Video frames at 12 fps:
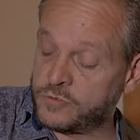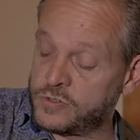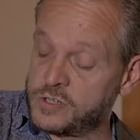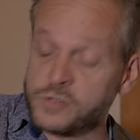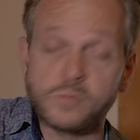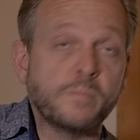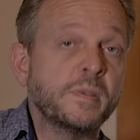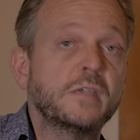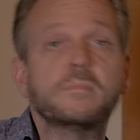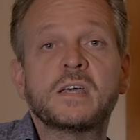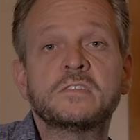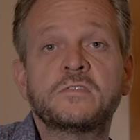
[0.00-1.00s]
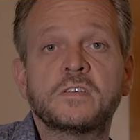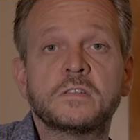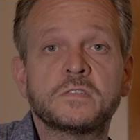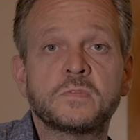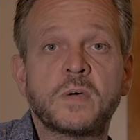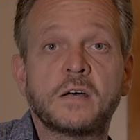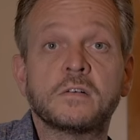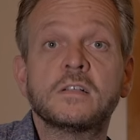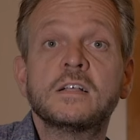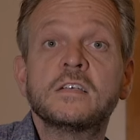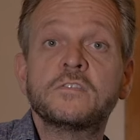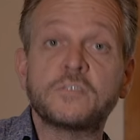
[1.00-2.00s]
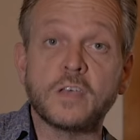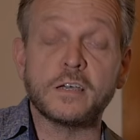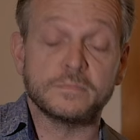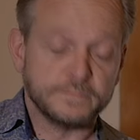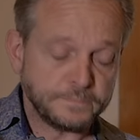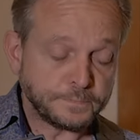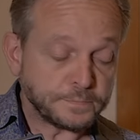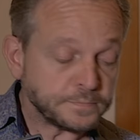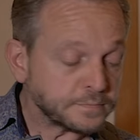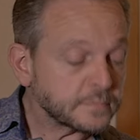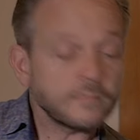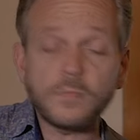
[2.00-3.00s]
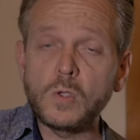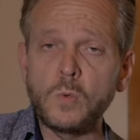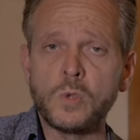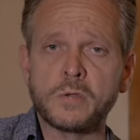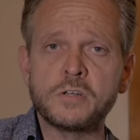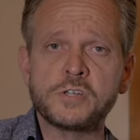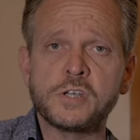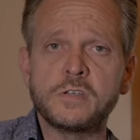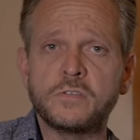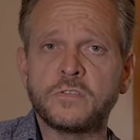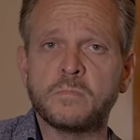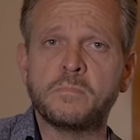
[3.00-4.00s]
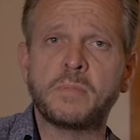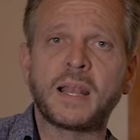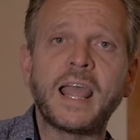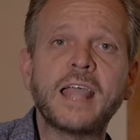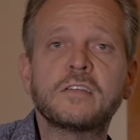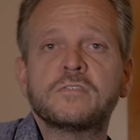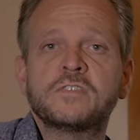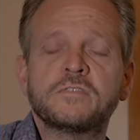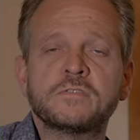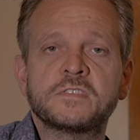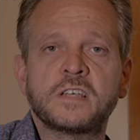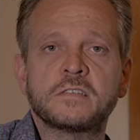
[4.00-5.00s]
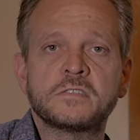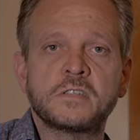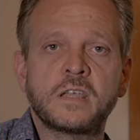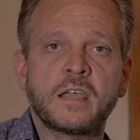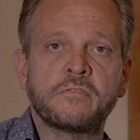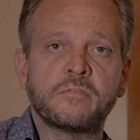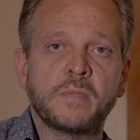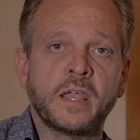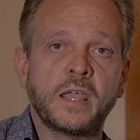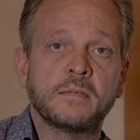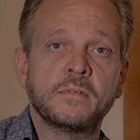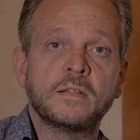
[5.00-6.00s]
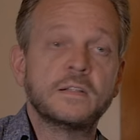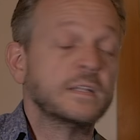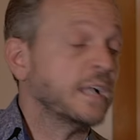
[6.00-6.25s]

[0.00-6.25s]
and traditional P bass feel as well. So what I'm going to show you is a blend of different sounds you can get from here.